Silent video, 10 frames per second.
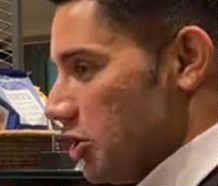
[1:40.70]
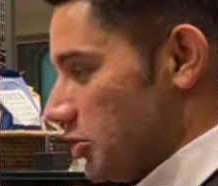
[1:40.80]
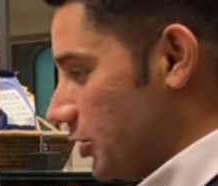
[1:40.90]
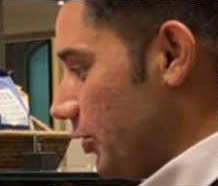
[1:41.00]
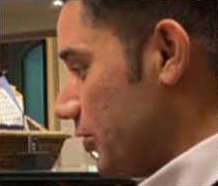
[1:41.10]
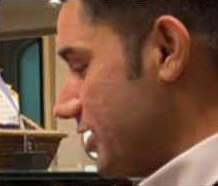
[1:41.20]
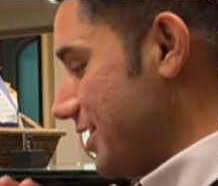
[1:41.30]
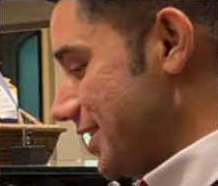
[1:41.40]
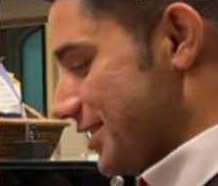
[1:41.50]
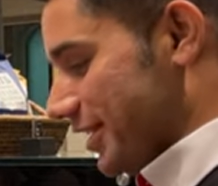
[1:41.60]
So since
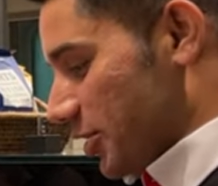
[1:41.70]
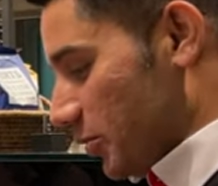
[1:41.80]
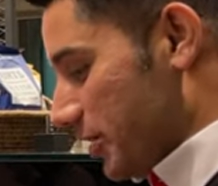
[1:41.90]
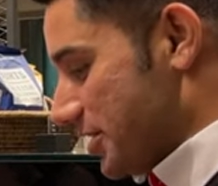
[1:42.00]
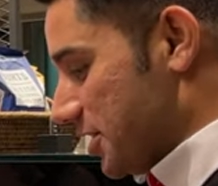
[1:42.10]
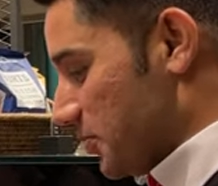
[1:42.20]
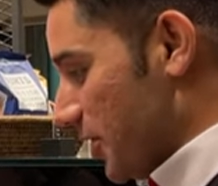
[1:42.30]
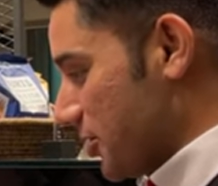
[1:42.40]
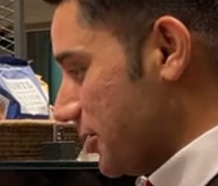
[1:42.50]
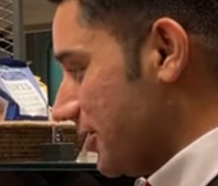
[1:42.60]
it's anniversary
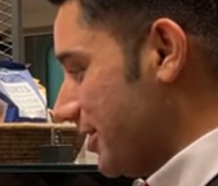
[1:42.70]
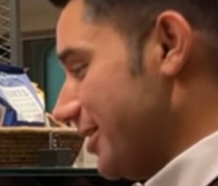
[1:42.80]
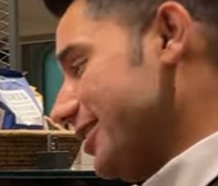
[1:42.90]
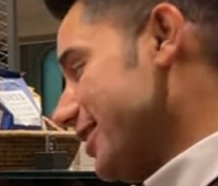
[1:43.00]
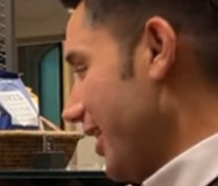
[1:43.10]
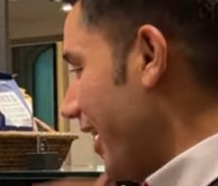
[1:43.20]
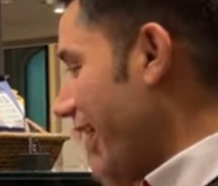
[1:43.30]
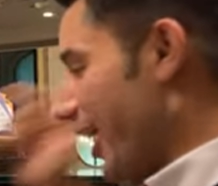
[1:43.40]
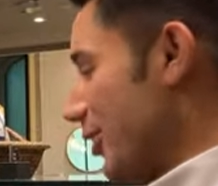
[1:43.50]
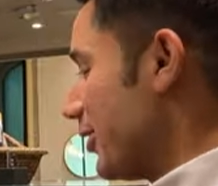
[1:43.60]
special,
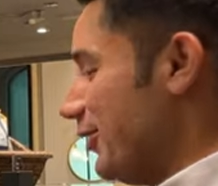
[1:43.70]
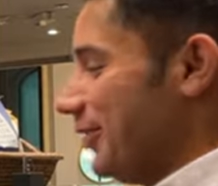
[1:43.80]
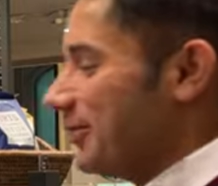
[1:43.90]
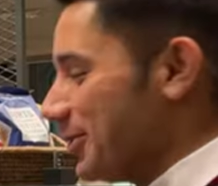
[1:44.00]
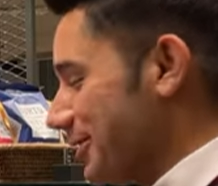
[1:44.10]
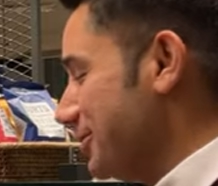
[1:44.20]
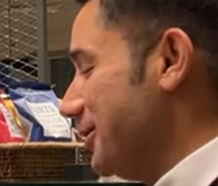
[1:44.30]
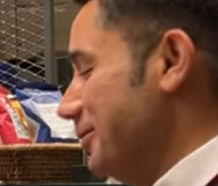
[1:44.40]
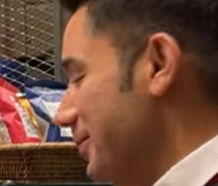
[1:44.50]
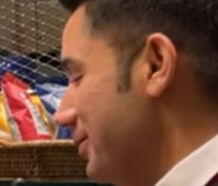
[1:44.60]
I'll go for both of them,
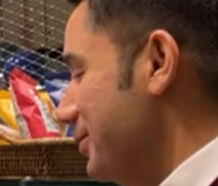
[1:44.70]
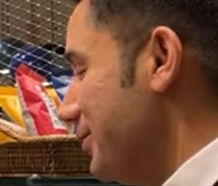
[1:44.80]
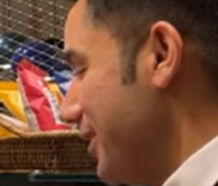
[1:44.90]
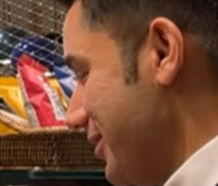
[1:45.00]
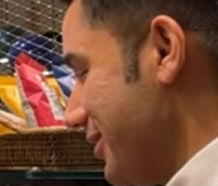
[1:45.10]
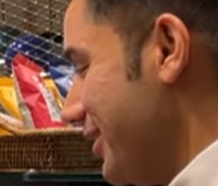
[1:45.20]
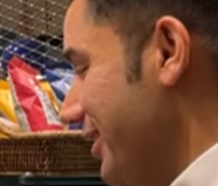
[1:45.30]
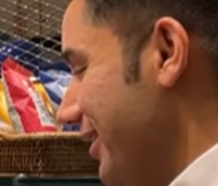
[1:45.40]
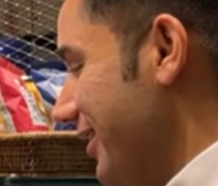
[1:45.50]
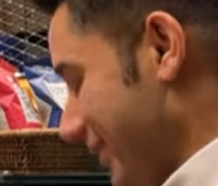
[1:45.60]
please. Sure, sir.
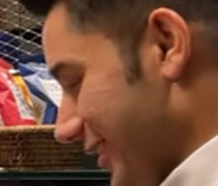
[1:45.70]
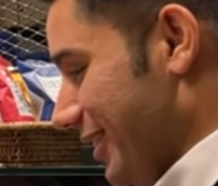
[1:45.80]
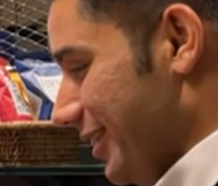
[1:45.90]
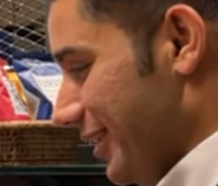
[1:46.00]
Yeah, thank you, sir.